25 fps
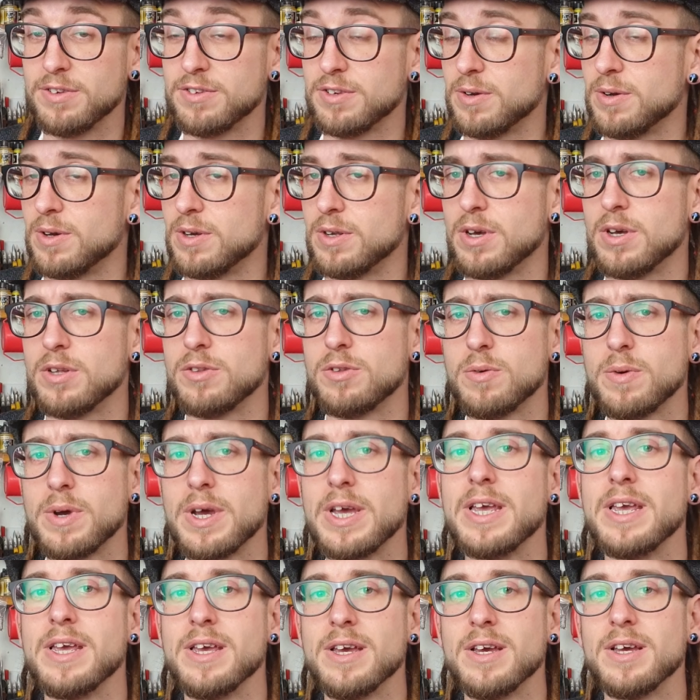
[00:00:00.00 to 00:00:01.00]
So I'll do
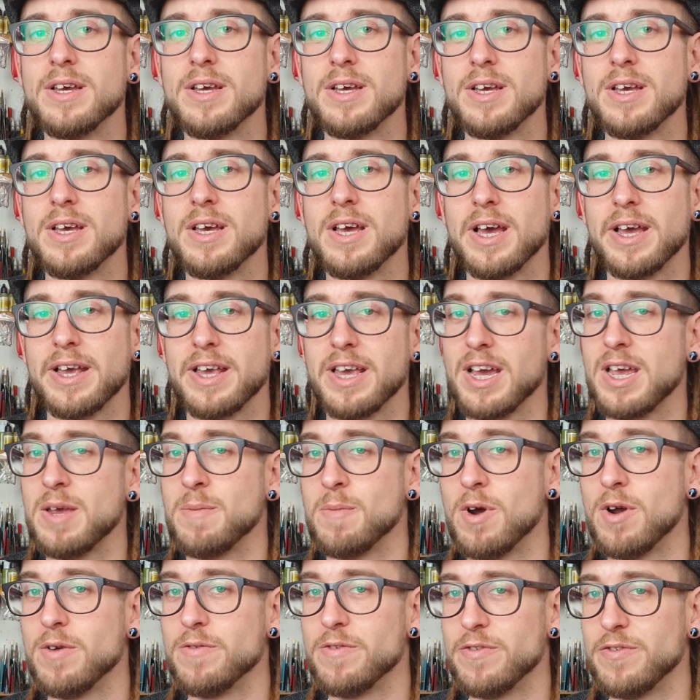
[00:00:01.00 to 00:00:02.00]
a a
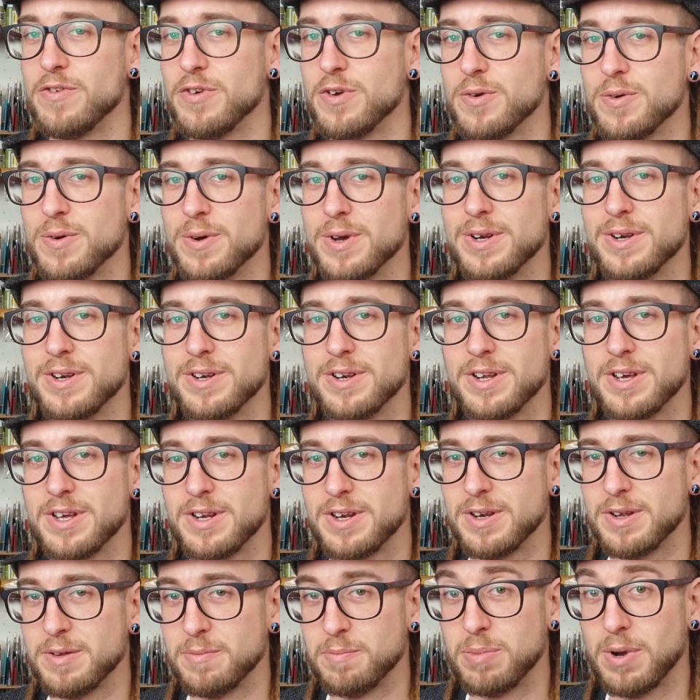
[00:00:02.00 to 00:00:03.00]
game overview
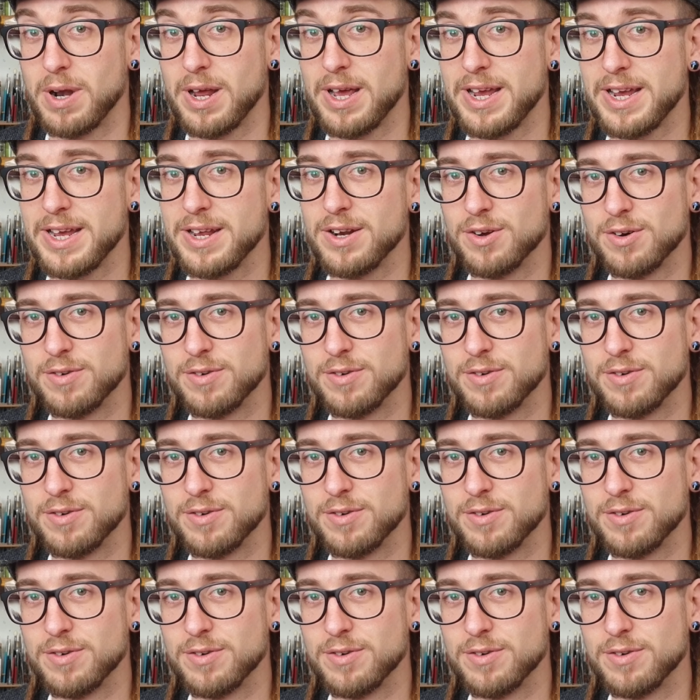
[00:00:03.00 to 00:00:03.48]
and playing